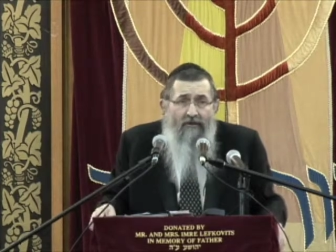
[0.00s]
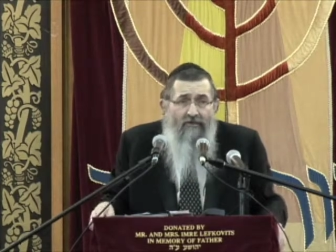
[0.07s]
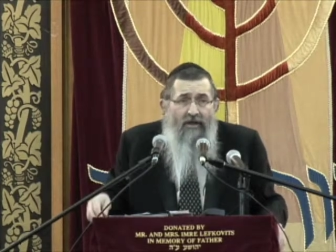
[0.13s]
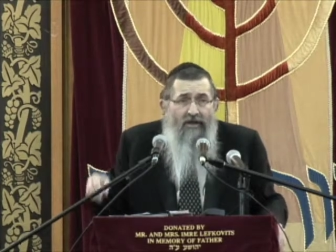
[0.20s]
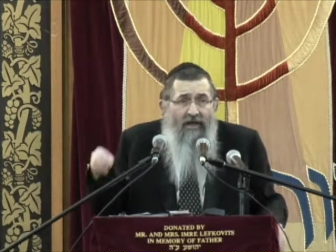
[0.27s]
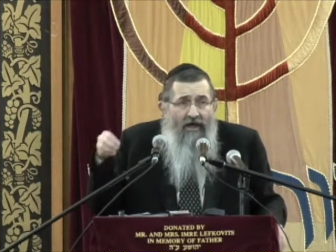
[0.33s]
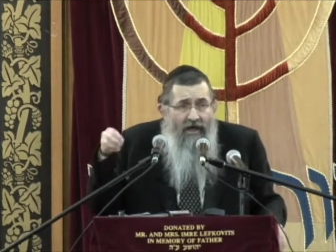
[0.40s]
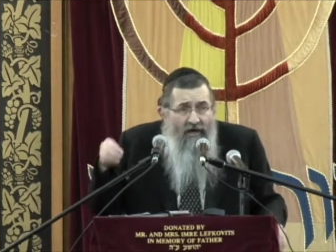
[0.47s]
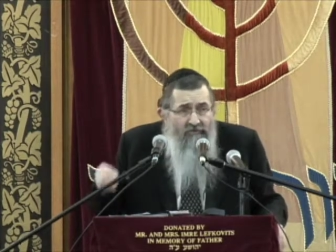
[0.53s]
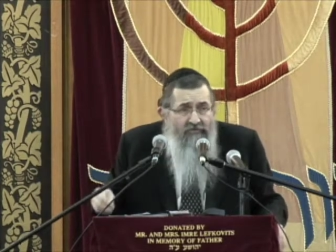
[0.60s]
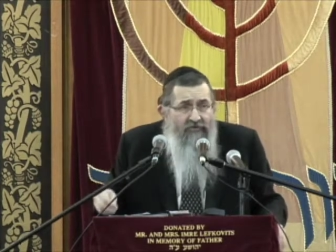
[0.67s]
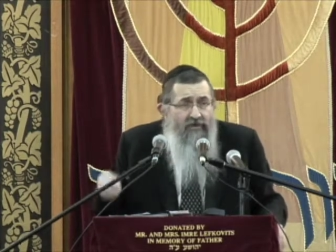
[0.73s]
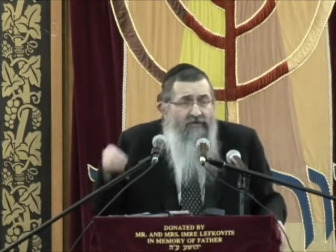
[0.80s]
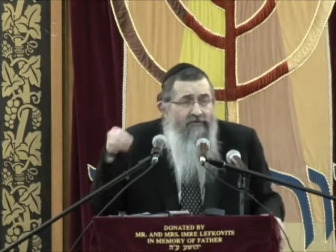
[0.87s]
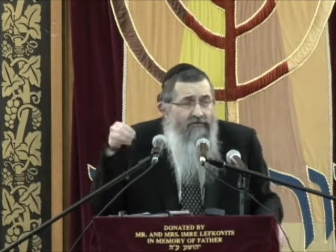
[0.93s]
that
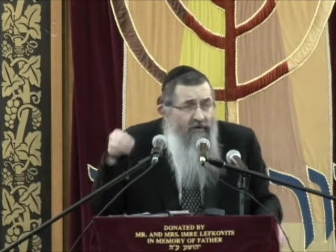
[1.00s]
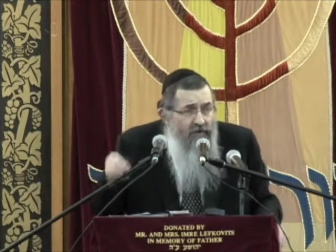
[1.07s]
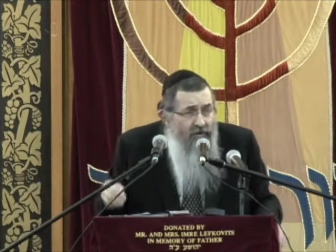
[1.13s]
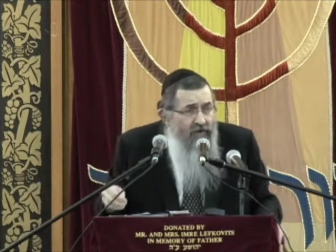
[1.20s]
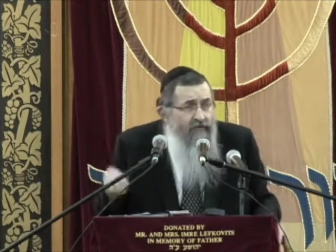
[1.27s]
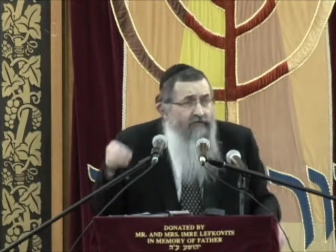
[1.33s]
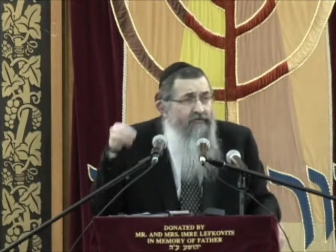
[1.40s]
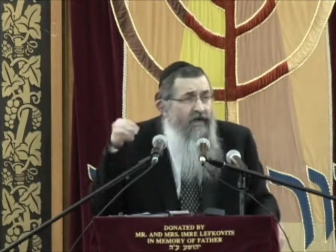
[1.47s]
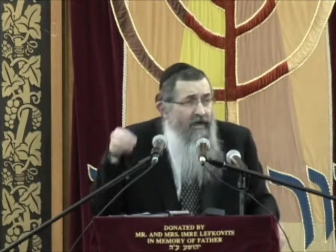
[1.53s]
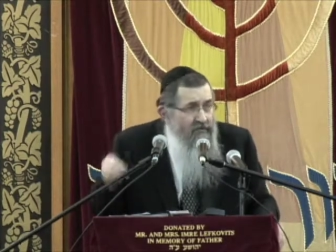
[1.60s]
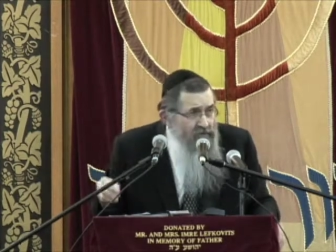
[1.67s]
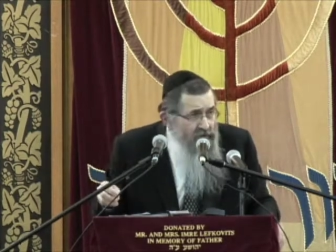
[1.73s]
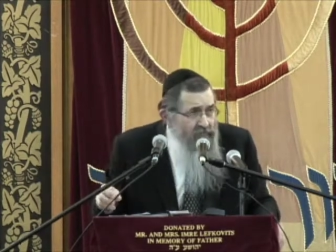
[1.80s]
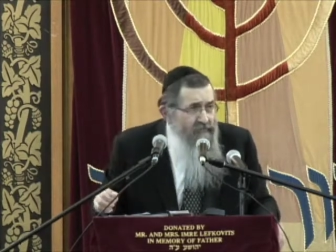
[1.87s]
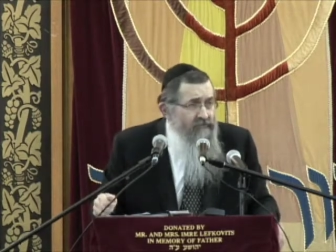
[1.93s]
every single
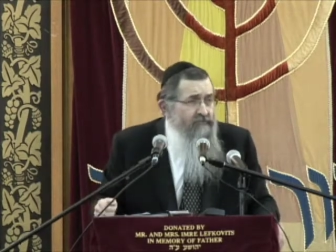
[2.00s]
section